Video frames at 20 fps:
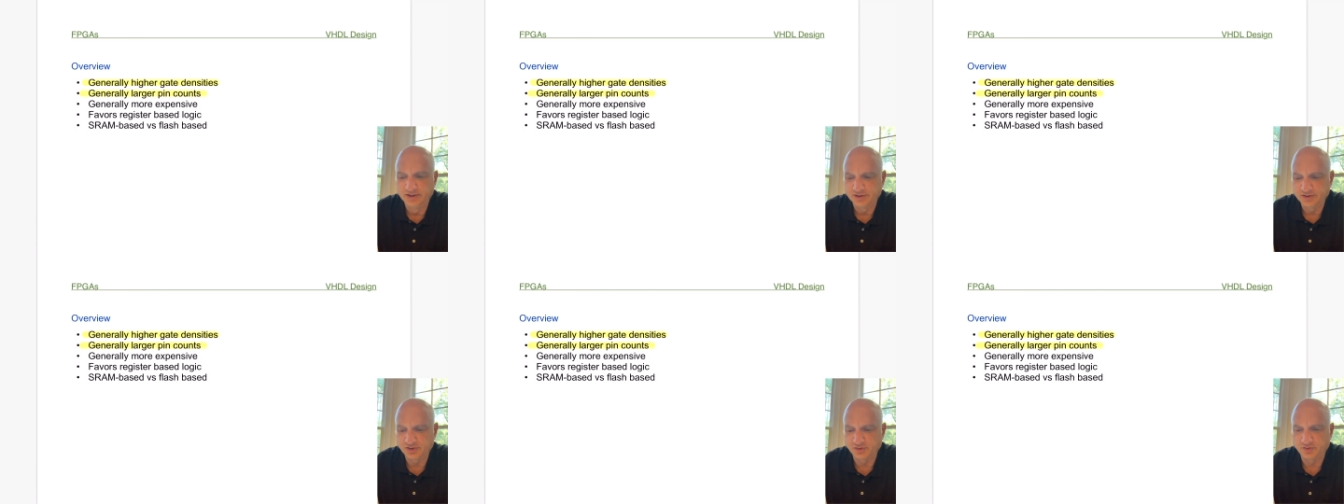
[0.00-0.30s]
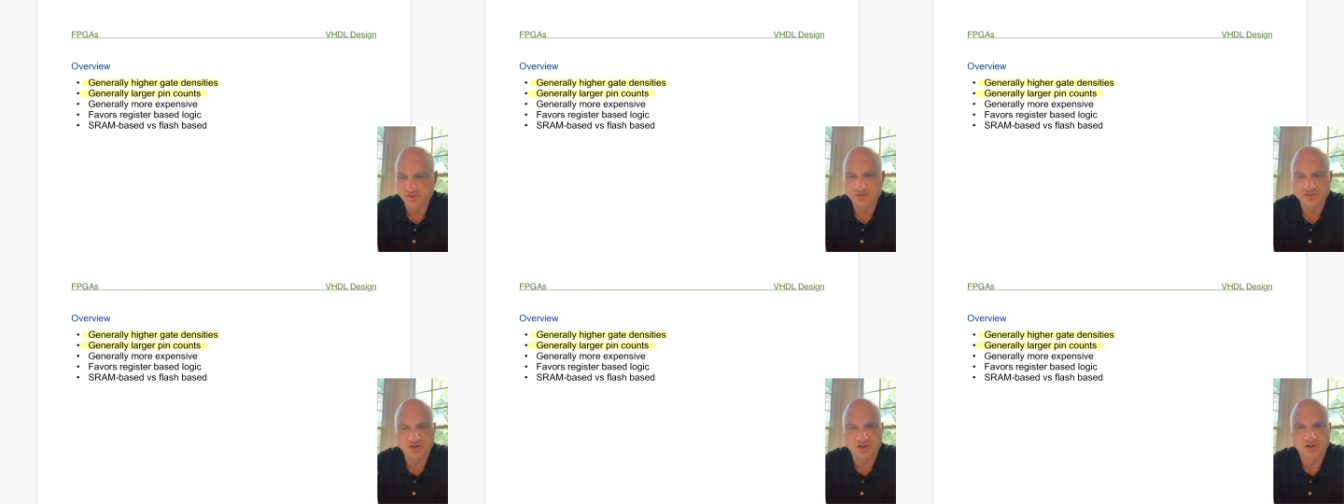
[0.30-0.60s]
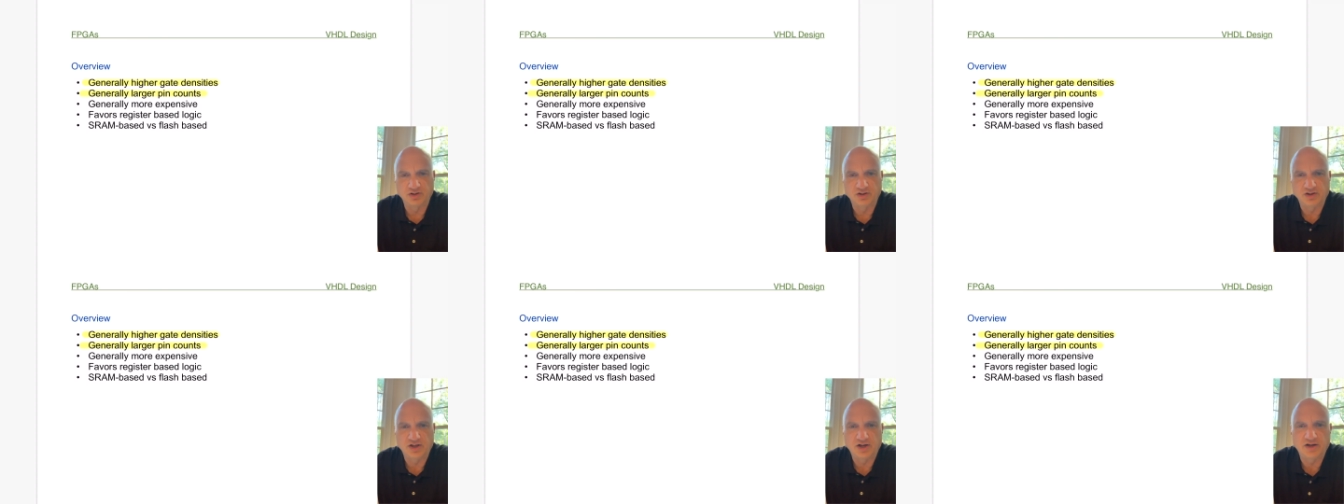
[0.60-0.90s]
So there's a
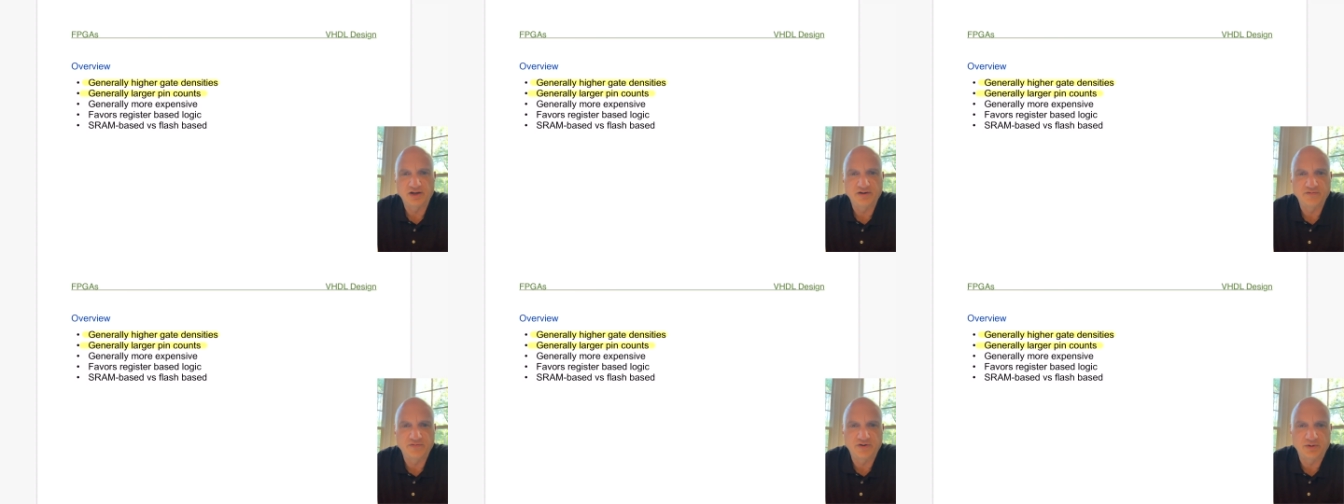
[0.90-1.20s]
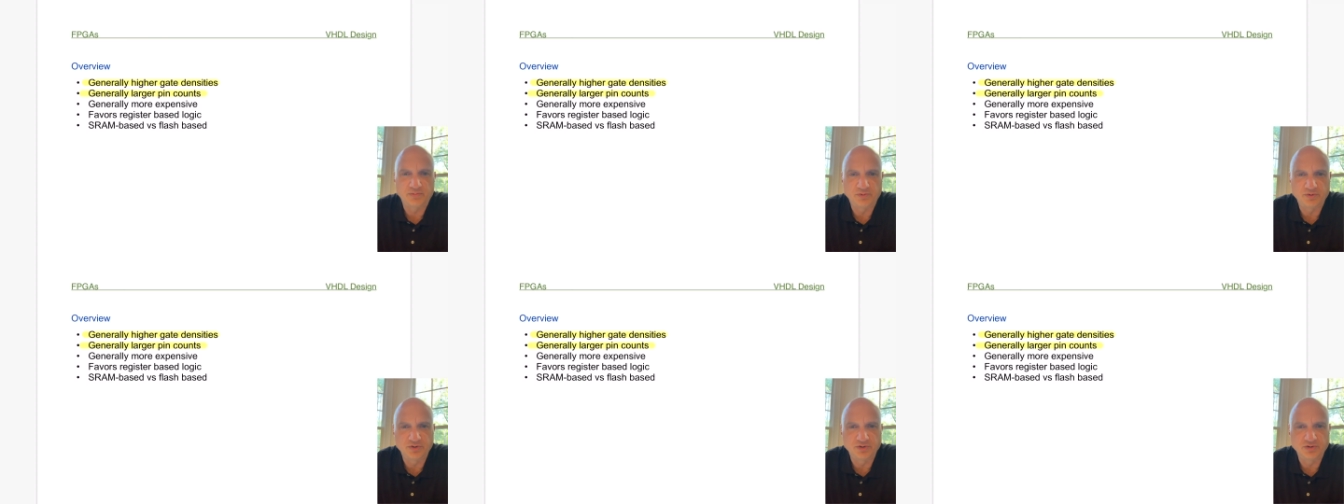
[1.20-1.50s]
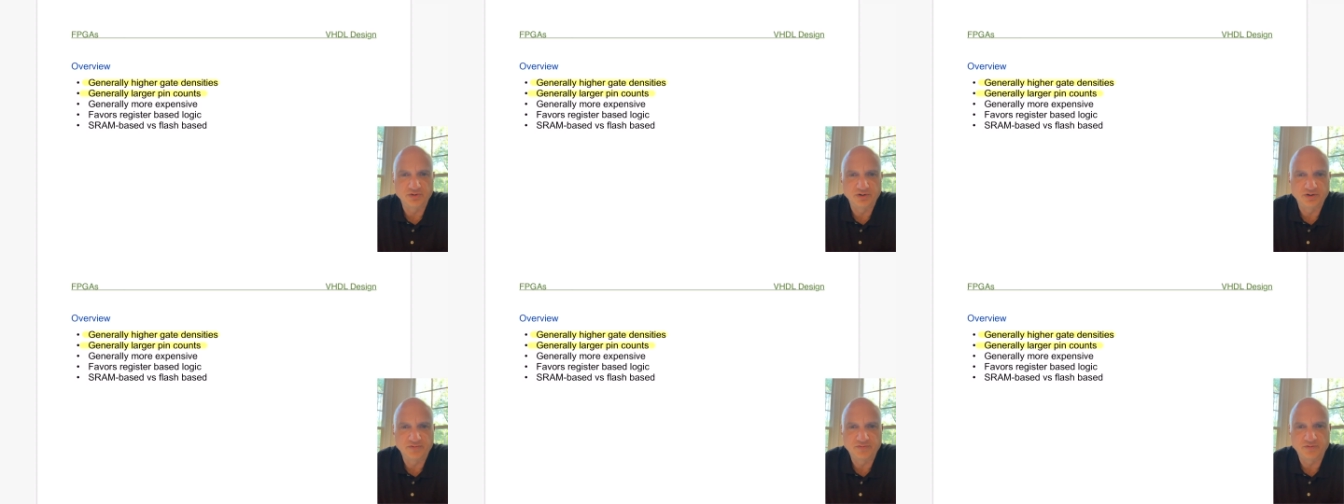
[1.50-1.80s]
lot of
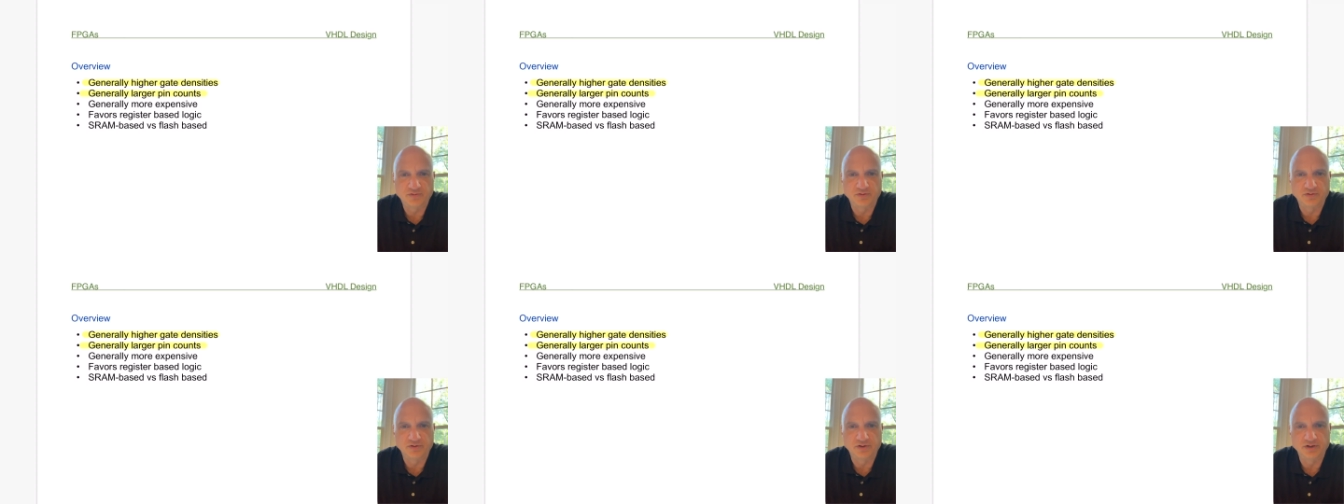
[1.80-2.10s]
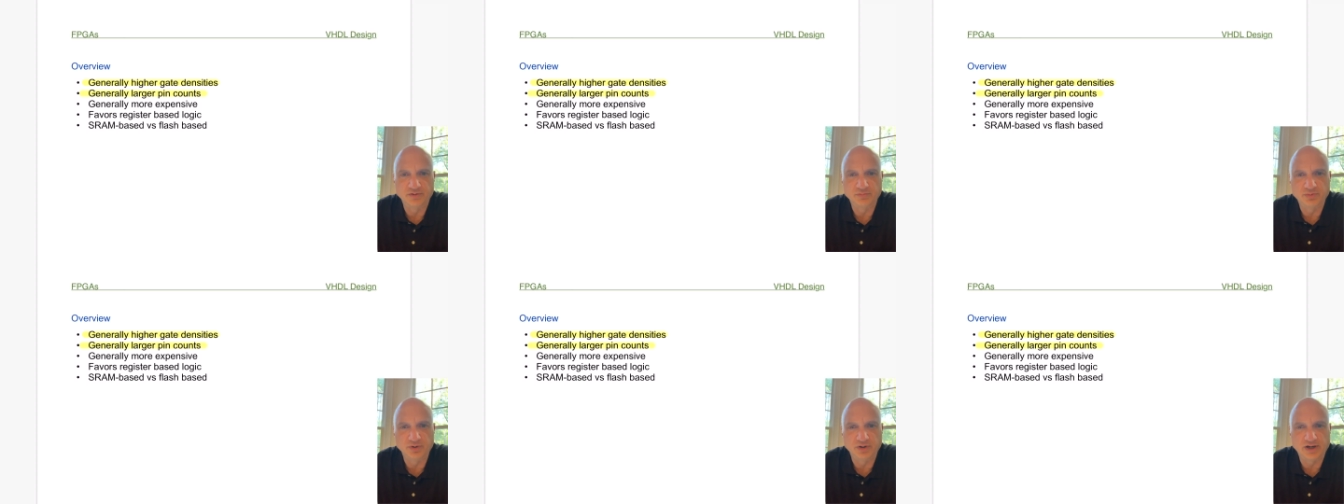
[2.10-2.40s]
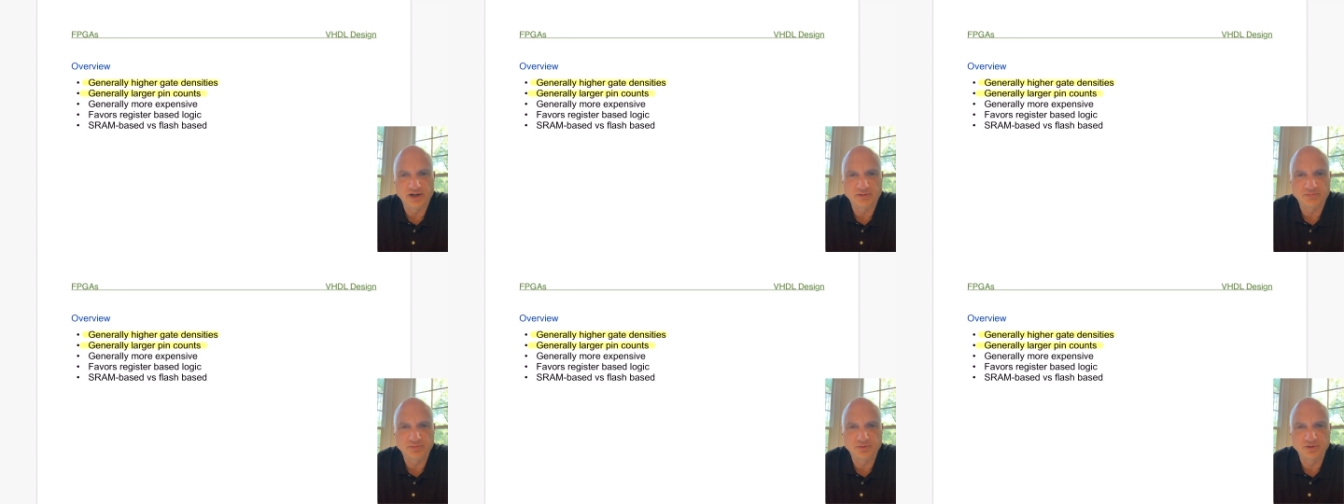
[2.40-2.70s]
opportunity for
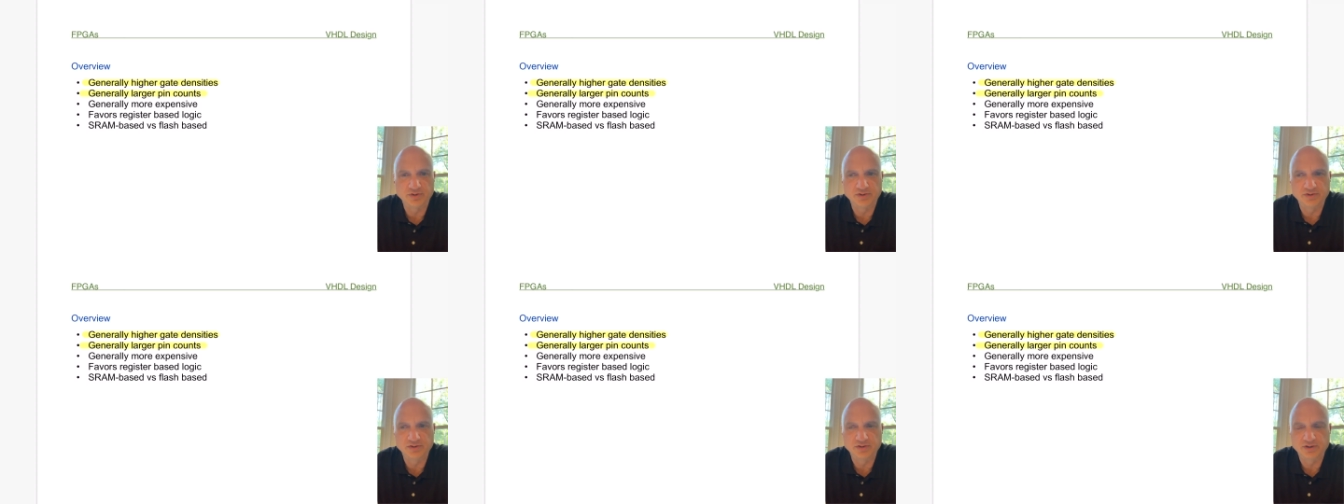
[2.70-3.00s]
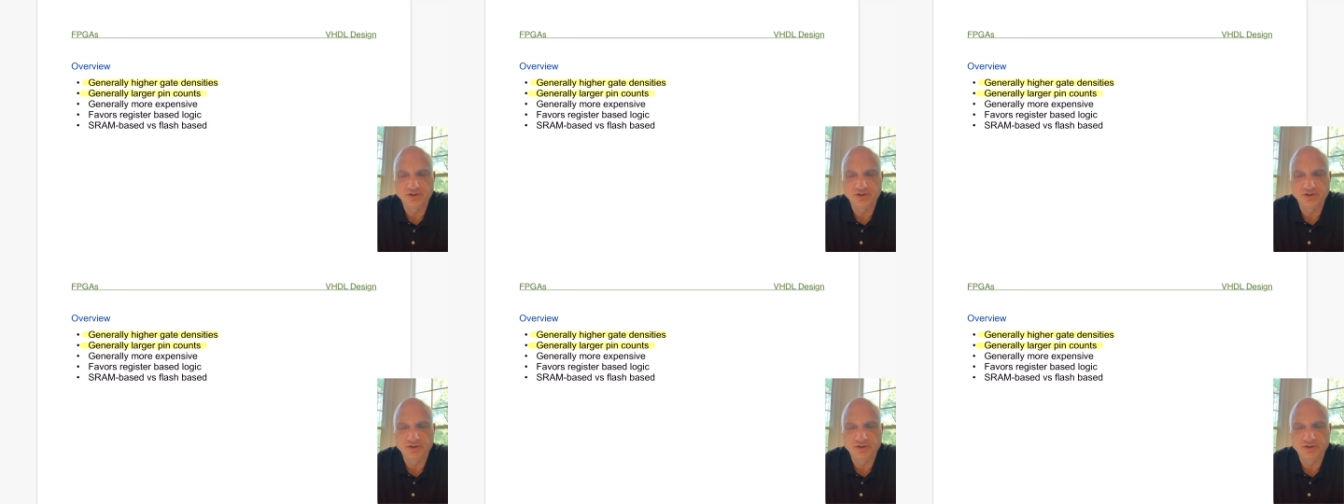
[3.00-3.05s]
input-output,